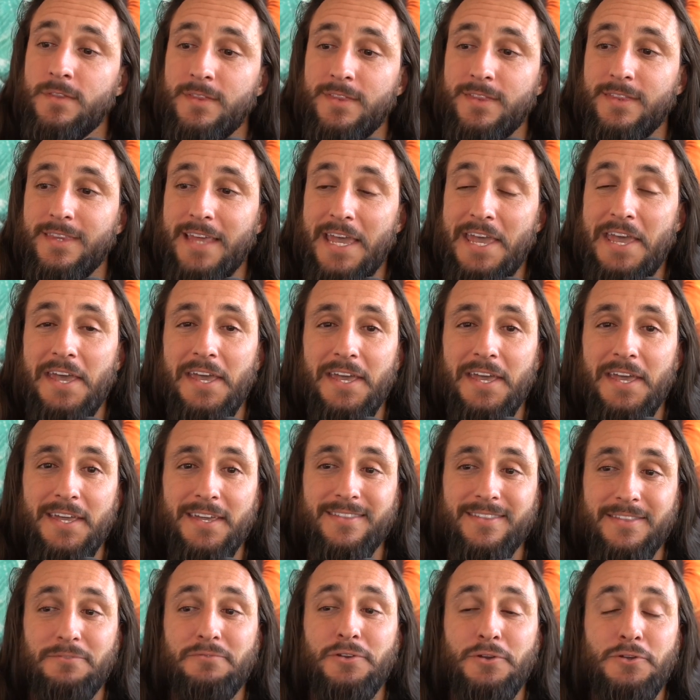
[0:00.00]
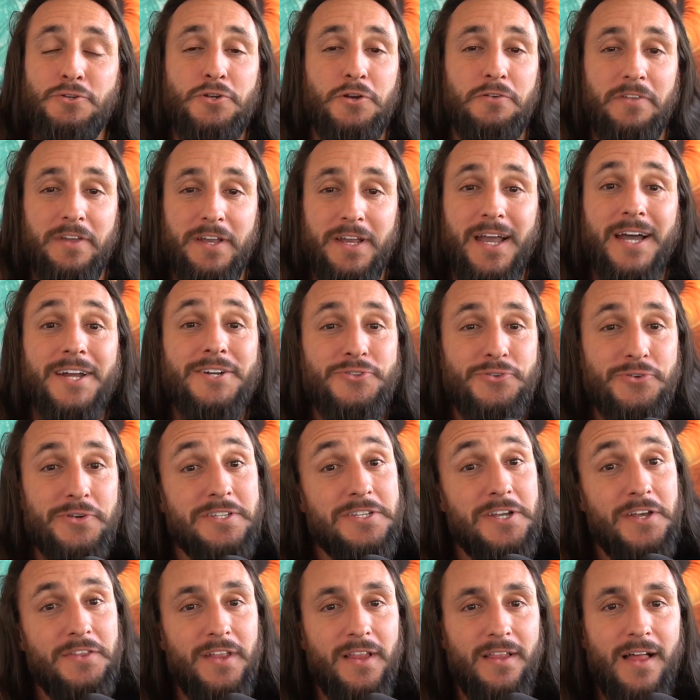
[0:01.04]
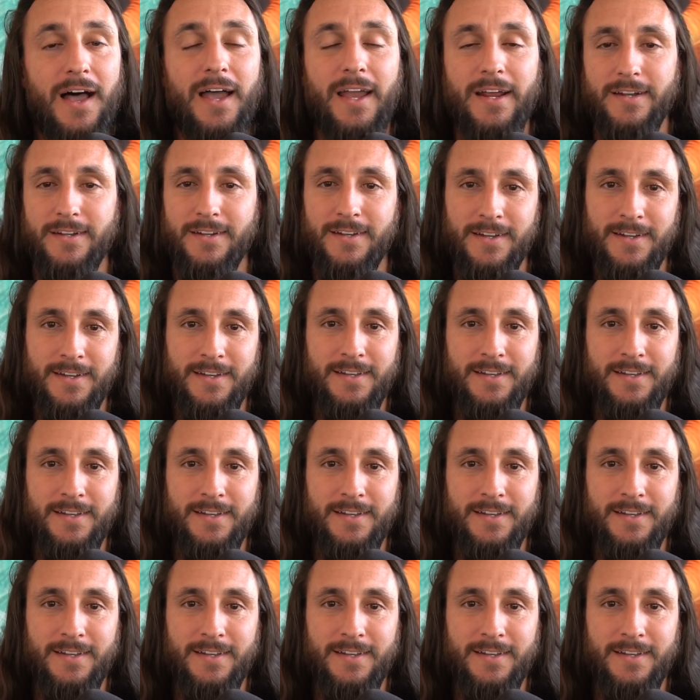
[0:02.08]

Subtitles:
The future of the country is on the line.